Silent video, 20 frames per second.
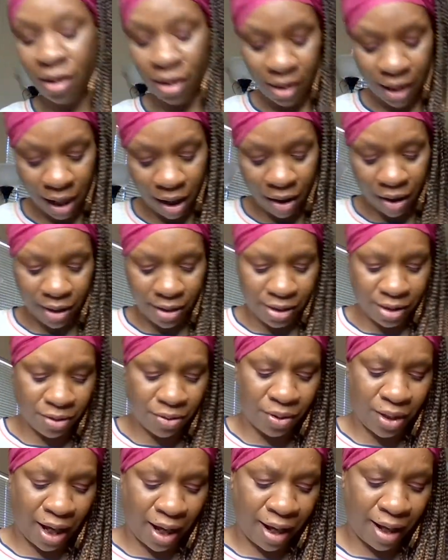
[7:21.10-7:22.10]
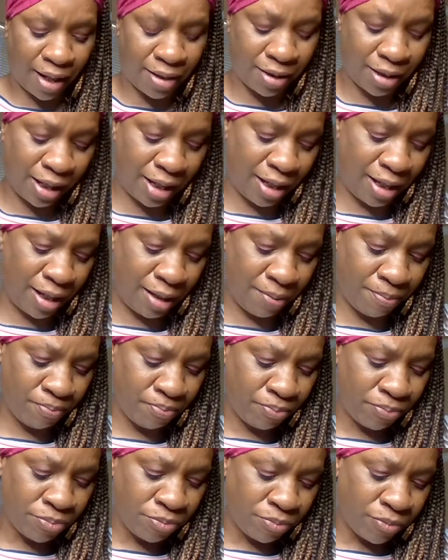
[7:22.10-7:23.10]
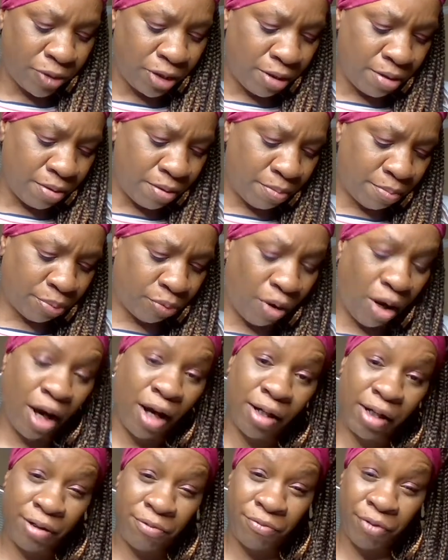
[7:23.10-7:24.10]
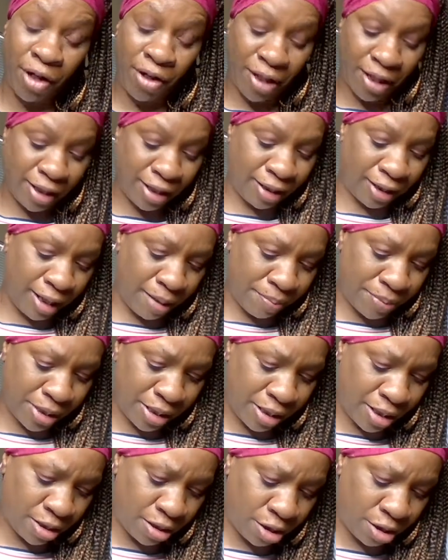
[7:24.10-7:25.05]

They also got the bra converting clips,